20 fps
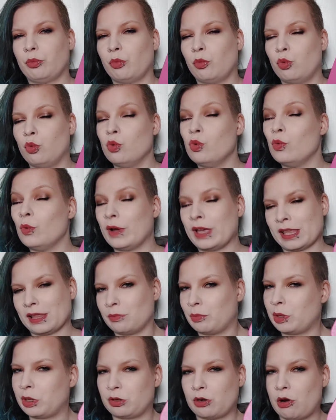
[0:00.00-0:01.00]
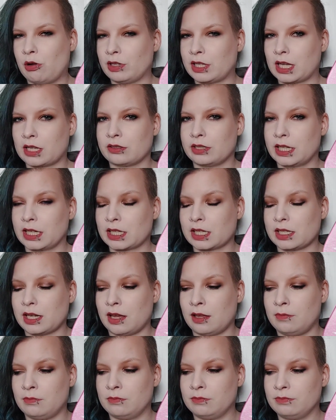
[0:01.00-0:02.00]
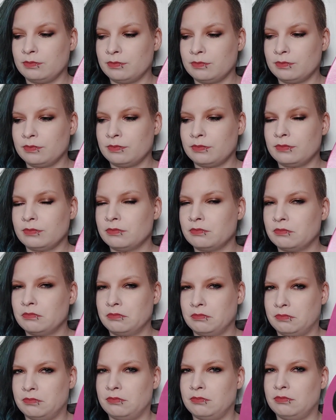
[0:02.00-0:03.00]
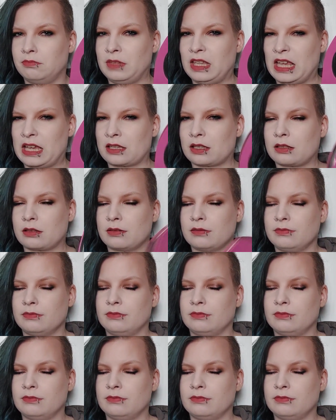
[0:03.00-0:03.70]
will be rolled out next time. Yes.